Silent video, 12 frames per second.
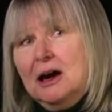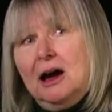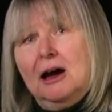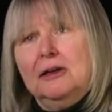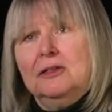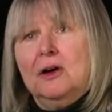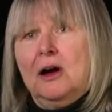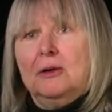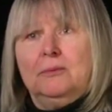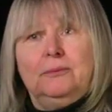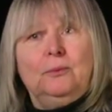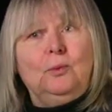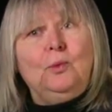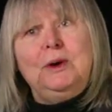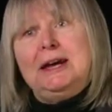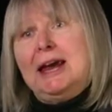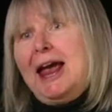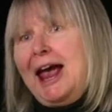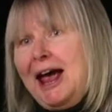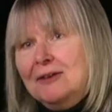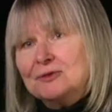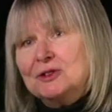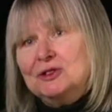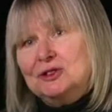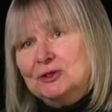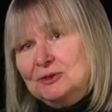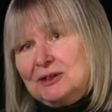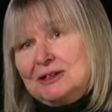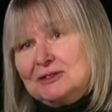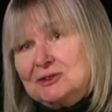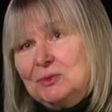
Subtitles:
I thought, we have to do this.